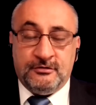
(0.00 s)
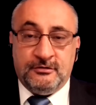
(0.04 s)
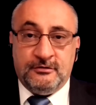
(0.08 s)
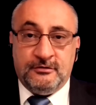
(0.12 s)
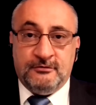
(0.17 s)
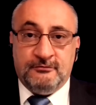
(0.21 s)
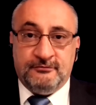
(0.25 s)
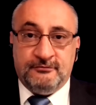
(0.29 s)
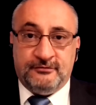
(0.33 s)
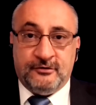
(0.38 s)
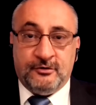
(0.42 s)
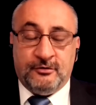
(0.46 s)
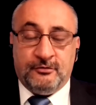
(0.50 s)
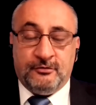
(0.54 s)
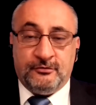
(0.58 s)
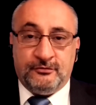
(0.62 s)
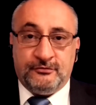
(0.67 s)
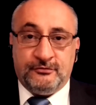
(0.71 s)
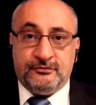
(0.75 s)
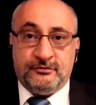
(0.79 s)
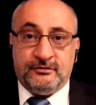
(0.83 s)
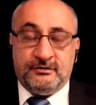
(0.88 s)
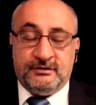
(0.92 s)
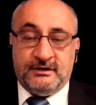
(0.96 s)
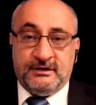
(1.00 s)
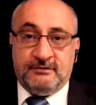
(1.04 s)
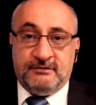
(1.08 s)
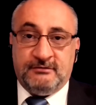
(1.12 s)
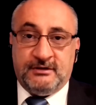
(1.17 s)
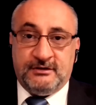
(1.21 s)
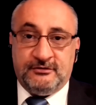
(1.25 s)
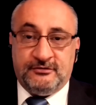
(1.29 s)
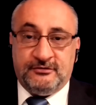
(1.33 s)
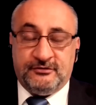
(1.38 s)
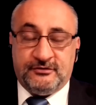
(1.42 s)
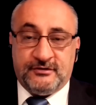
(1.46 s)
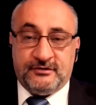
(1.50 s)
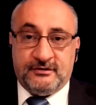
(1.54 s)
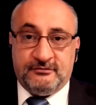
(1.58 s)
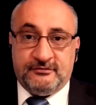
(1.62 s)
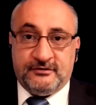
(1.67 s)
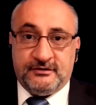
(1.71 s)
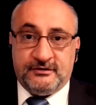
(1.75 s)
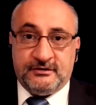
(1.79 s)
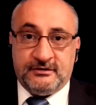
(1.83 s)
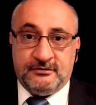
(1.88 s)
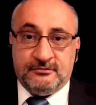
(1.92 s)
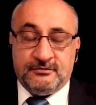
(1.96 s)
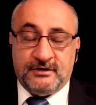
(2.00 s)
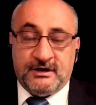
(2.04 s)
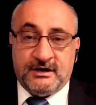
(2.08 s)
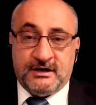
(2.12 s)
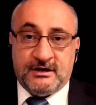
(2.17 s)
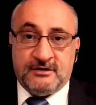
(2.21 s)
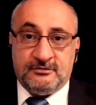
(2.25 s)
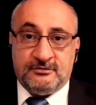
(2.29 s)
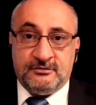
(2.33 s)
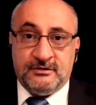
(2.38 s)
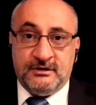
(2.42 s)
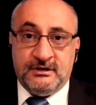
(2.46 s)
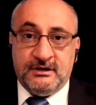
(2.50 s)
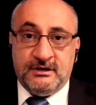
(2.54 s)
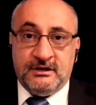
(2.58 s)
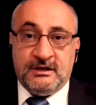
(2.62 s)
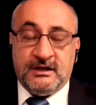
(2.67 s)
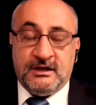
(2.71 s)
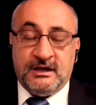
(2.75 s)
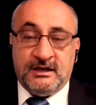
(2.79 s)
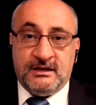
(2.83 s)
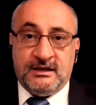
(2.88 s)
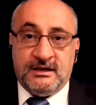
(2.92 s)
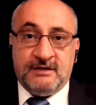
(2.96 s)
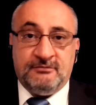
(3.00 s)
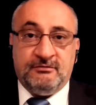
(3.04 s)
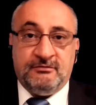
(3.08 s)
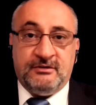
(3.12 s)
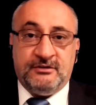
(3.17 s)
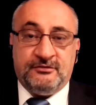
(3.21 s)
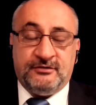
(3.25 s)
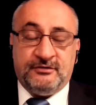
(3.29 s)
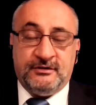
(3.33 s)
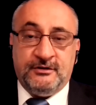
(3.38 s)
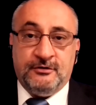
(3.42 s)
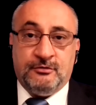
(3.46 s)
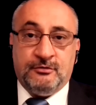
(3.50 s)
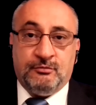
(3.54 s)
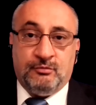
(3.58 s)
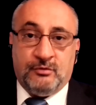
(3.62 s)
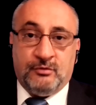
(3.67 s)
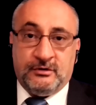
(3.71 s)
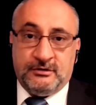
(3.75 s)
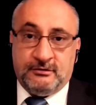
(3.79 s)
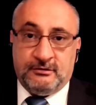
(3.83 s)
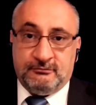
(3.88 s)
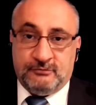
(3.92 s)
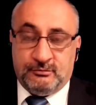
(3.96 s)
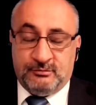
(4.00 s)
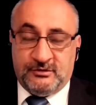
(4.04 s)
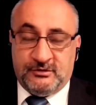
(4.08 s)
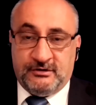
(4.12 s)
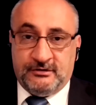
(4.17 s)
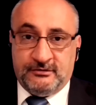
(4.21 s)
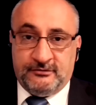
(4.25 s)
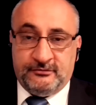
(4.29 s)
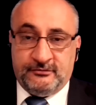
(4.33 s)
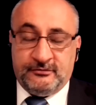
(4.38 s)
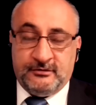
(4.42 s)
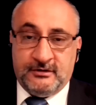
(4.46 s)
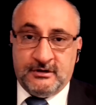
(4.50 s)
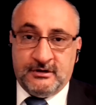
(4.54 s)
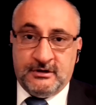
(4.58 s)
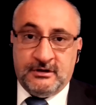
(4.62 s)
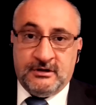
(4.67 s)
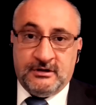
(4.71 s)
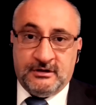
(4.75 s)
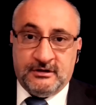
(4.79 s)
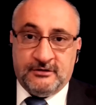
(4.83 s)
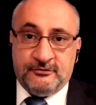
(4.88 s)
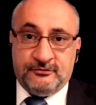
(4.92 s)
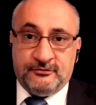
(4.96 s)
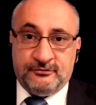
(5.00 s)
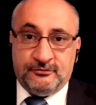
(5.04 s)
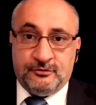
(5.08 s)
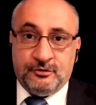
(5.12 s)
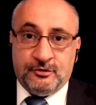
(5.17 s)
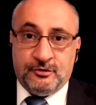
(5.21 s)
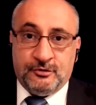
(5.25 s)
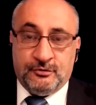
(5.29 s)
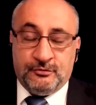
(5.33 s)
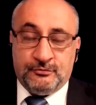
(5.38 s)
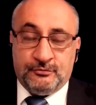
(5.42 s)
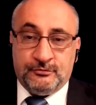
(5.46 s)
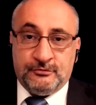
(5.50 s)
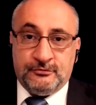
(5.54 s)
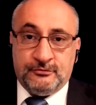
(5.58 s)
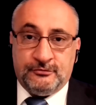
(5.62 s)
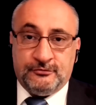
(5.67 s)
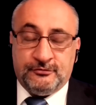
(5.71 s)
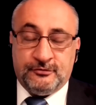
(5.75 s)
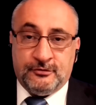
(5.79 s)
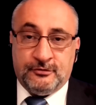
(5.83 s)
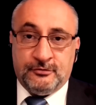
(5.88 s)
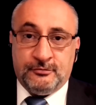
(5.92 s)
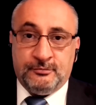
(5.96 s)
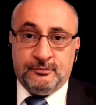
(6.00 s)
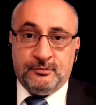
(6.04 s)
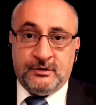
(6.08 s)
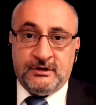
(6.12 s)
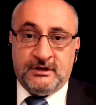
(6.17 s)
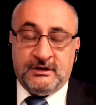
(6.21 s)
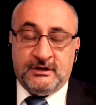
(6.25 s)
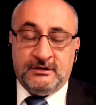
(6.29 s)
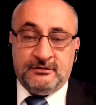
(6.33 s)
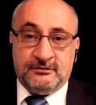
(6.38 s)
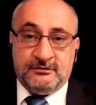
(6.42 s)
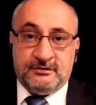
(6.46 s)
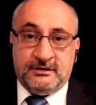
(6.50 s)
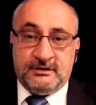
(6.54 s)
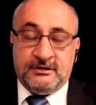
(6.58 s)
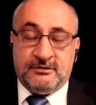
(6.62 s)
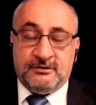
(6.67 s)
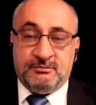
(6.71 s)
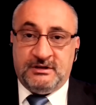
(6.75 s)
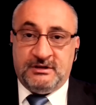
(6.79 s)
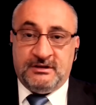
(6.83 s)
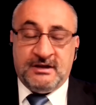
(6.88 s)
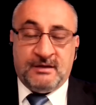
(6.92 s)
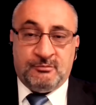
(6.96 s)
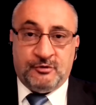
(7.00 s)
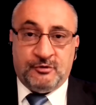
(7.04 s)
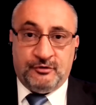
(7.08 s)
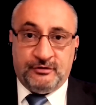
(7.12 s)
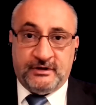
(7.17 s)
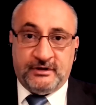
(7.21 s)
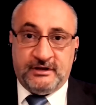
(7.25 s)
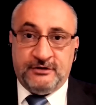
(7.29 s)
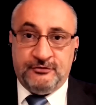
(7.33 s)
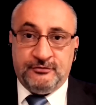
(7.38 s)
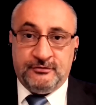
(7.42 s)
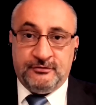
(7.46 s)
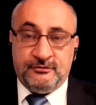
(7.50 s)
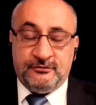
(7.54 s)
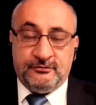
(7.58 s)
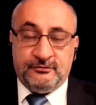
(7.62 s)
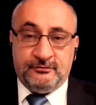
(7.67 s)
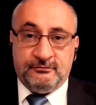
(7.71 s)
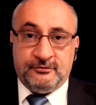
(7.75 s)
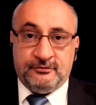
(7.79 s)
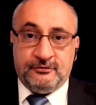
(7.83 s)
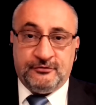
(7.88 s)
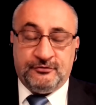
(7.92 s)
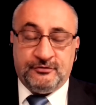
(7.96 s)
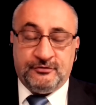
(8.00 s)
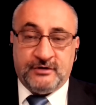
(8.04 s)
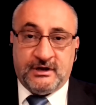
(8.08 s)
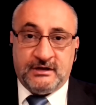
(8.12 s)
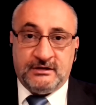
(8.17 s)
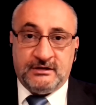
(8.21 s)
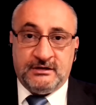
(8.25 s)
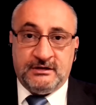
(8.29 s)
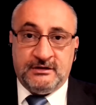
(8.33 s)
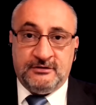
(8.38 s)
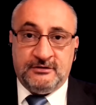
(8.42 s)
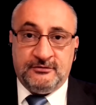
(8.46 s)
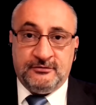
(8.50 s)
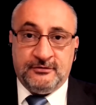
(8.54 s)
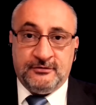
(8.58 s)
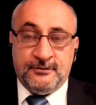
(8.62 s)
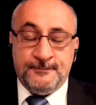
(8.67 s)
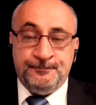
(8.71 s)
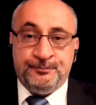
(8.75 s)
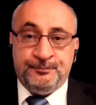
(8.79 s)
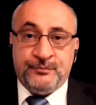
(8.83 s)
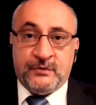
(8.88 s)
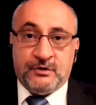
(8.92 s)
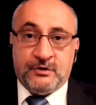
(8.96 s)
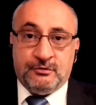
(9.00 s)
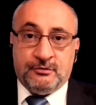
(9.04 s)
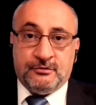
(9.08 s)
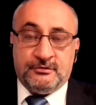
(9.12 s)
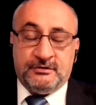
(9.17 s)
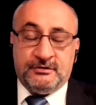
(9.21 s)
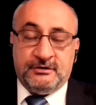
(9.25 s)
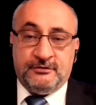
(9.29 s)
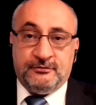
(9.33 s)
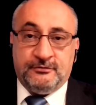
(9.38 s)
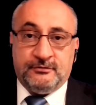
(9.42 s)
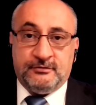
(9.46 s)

folks leaving stuff on the ground, and every single one of them is known. So either they're going to be double agents for the Chinese, or these are the